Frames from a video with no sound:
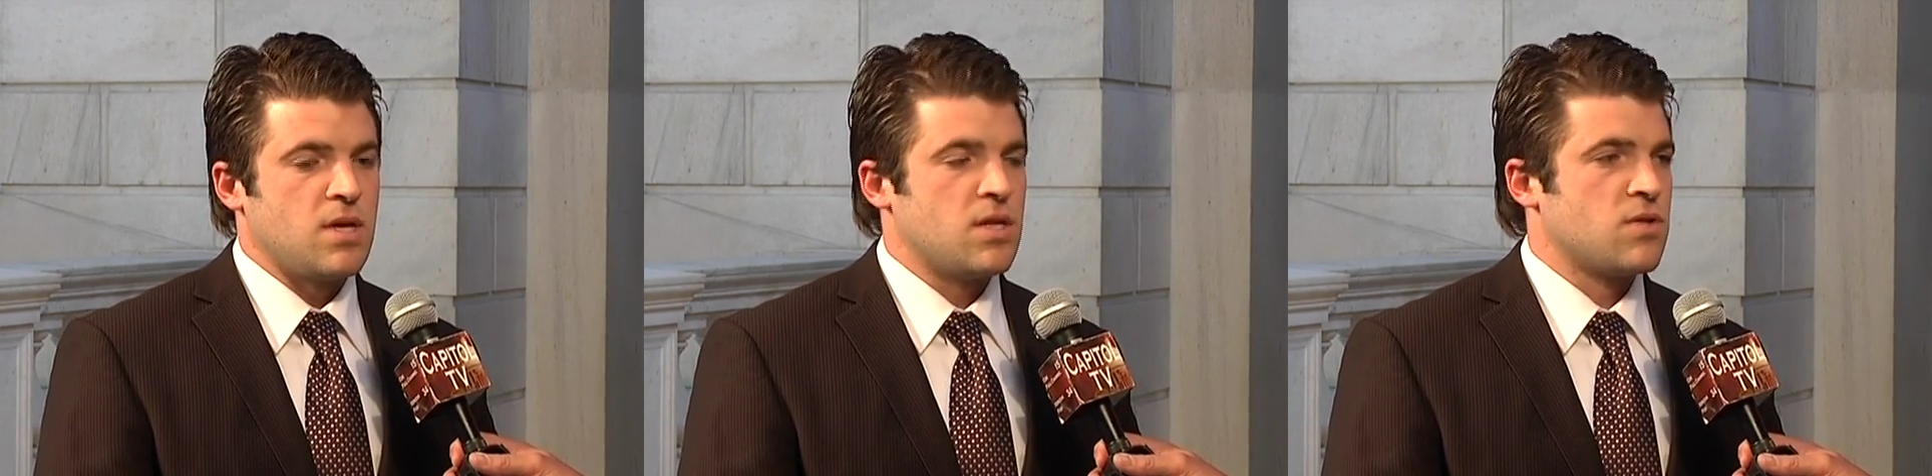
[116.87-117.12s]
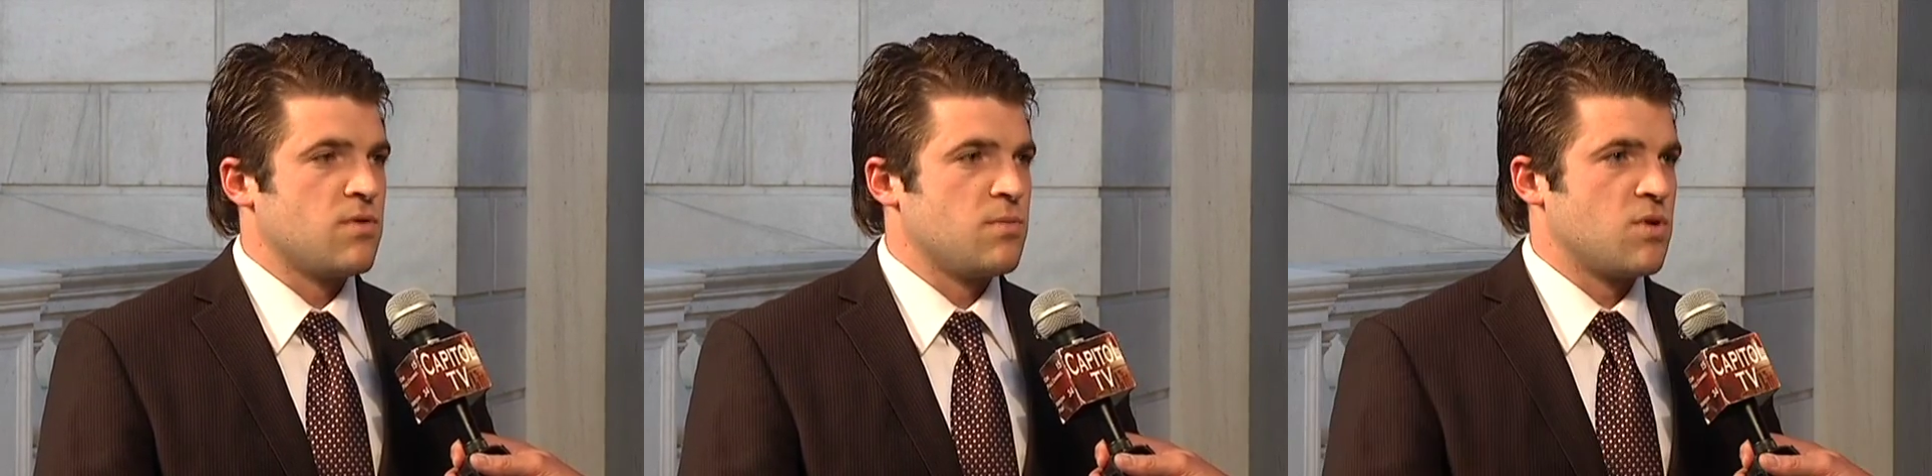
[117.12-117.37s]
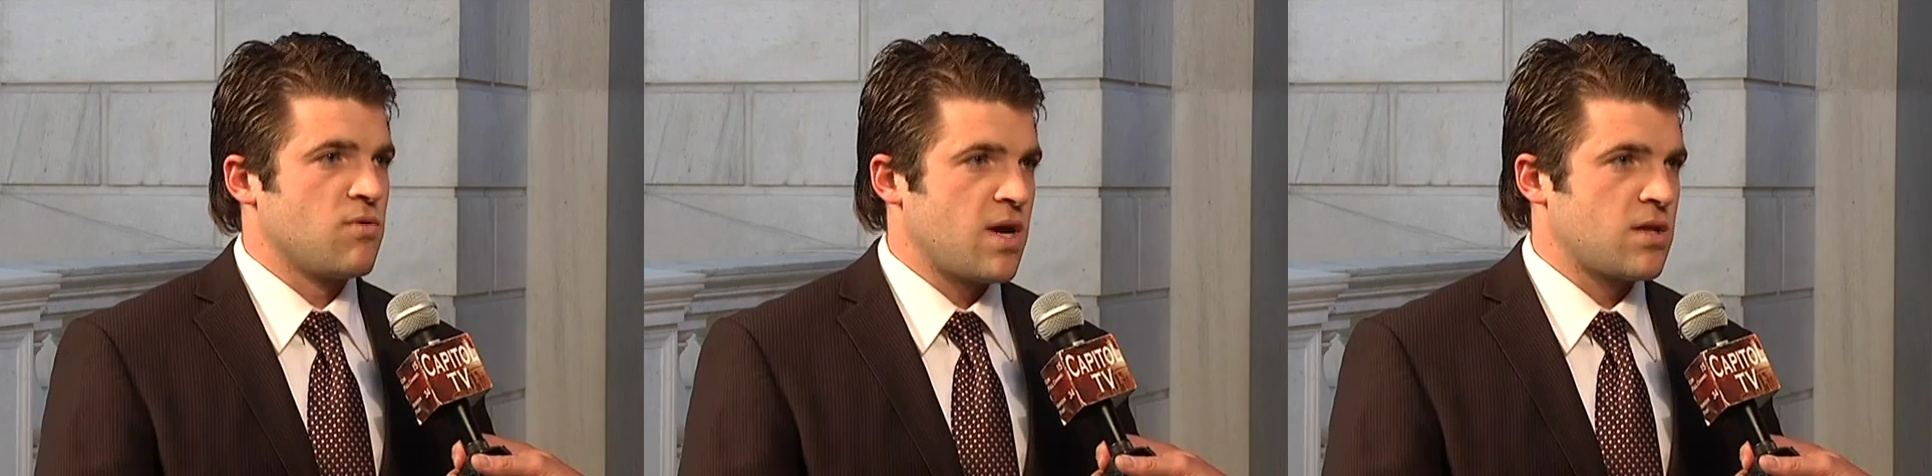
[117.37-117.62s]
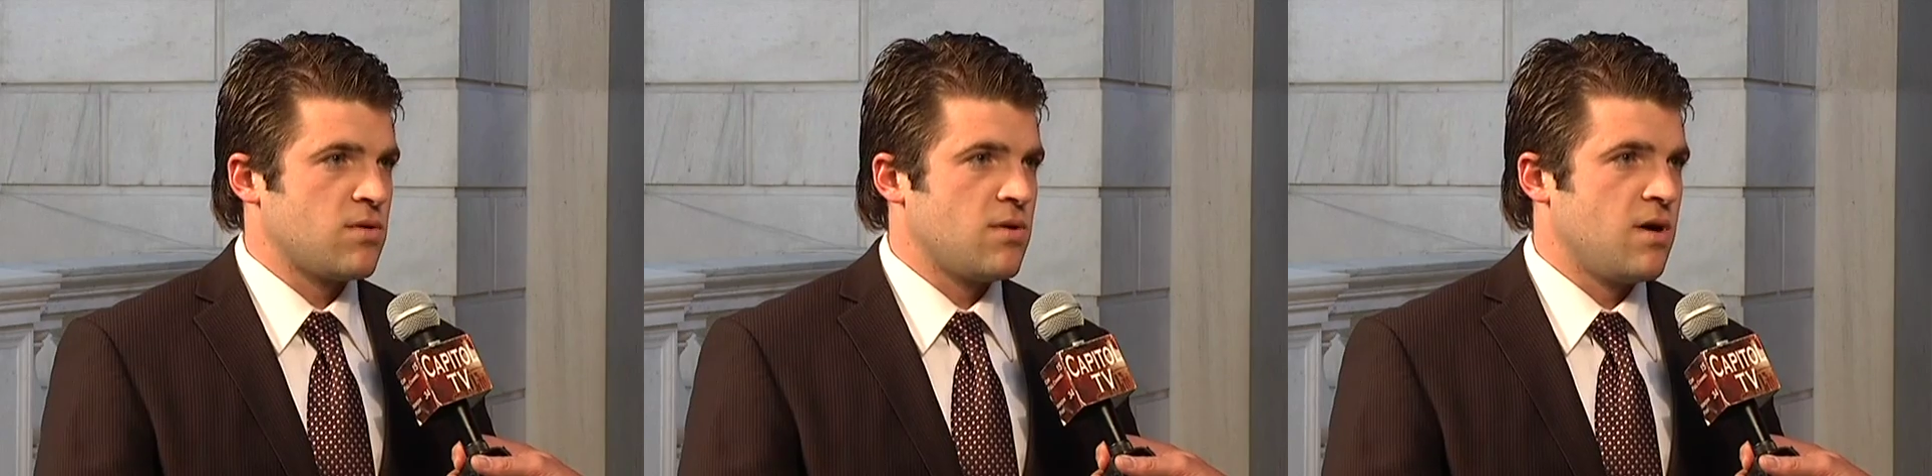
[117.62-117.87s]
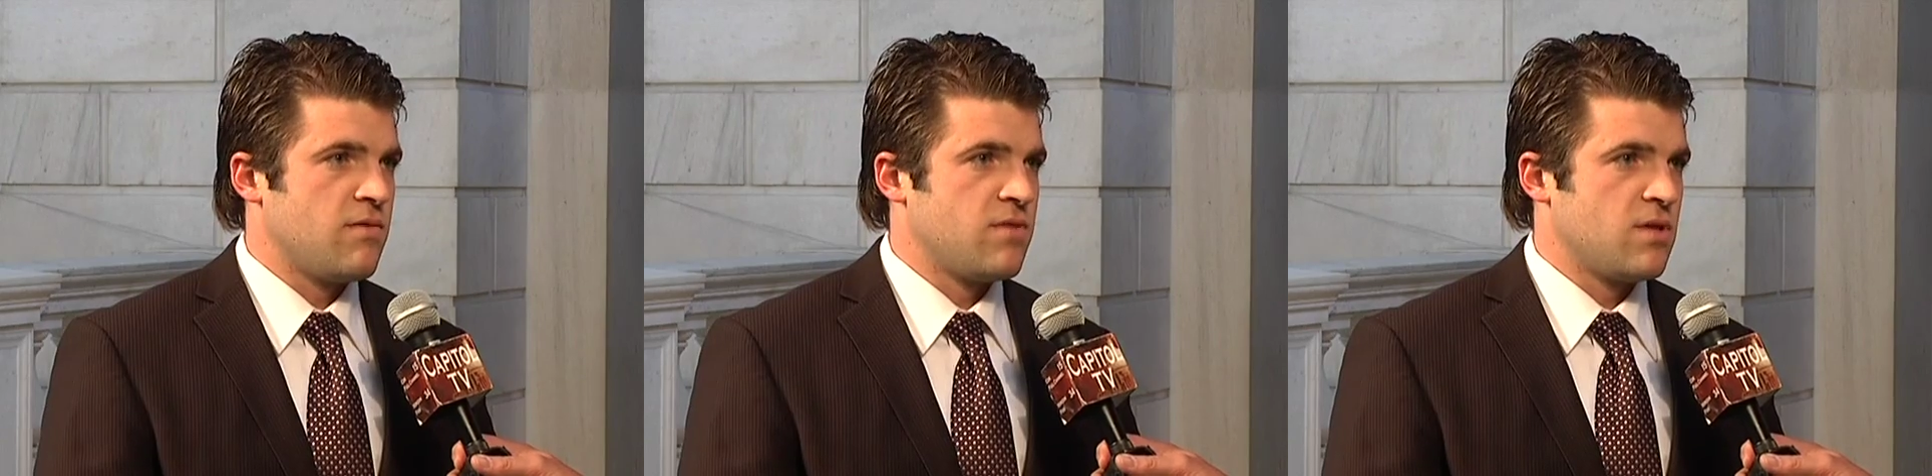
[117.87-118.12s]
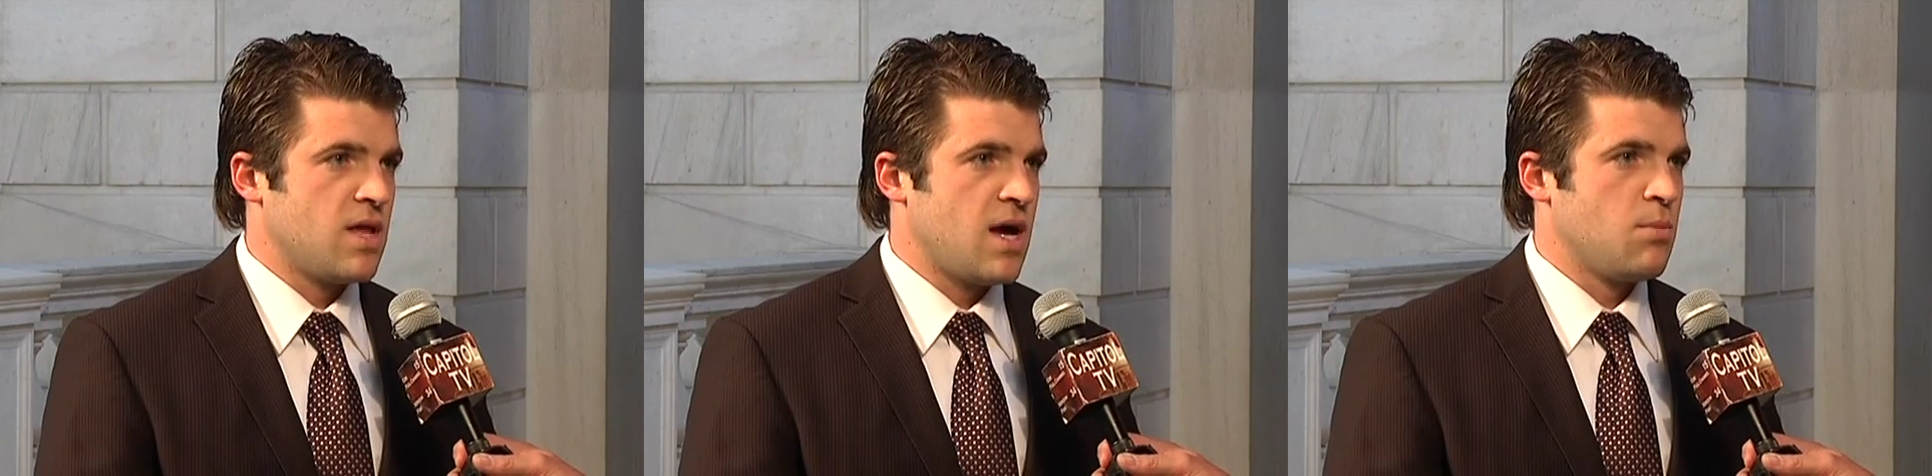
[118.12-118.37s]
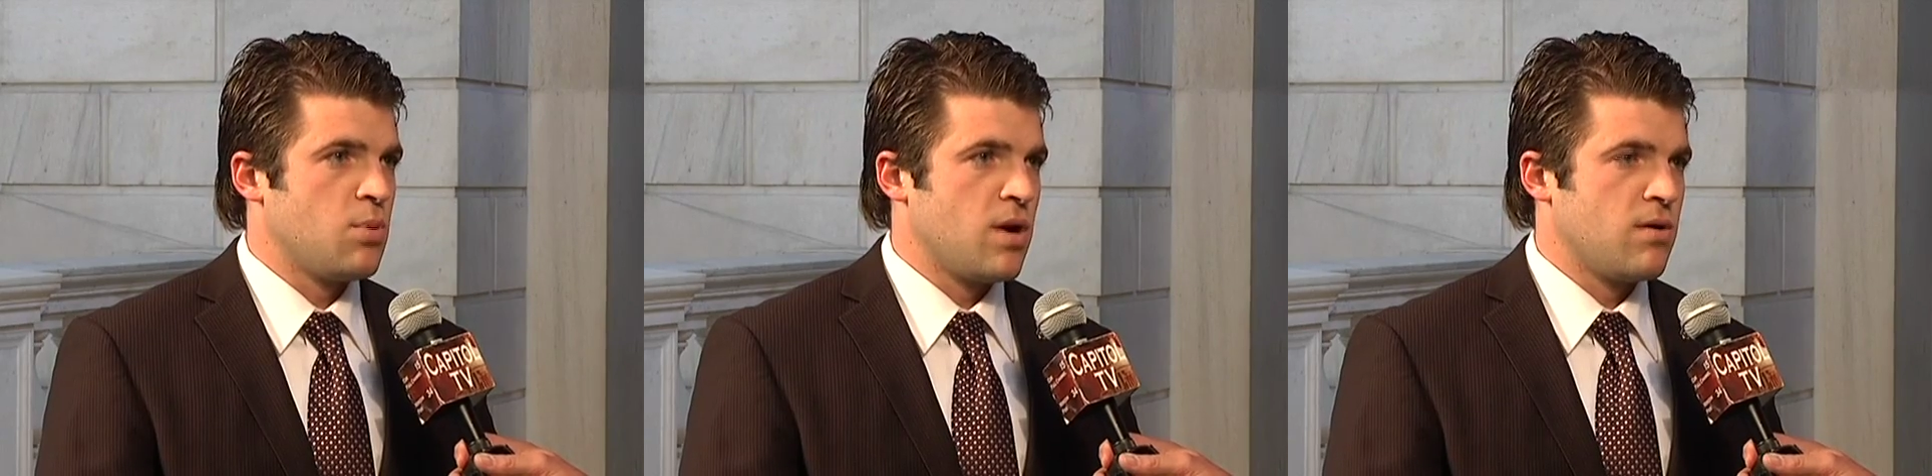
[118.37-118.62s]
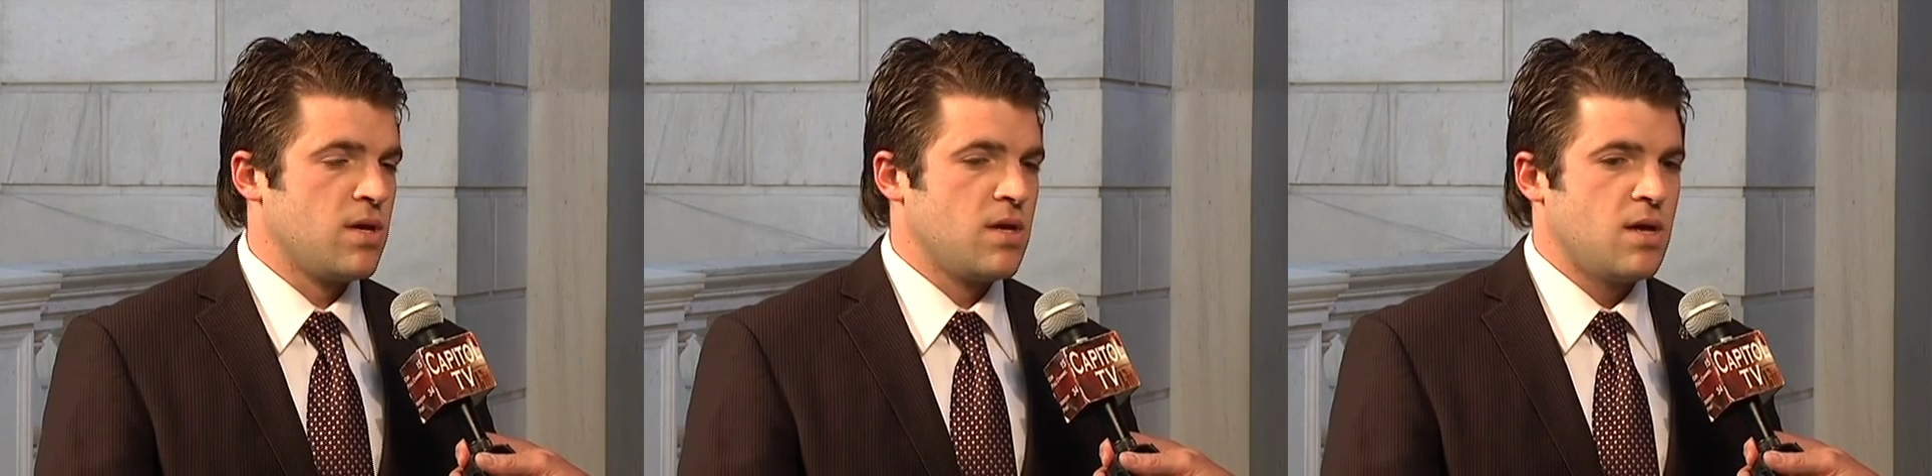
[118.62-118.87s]
interim director of the
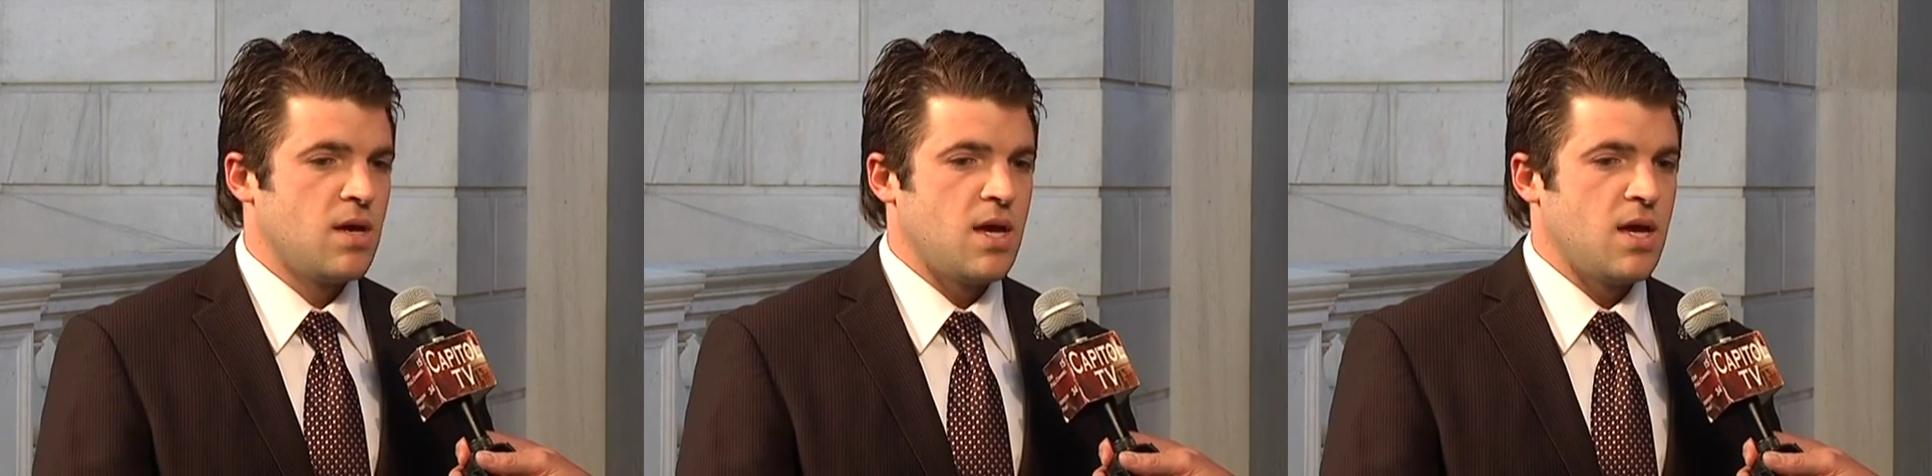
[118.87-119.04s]
library,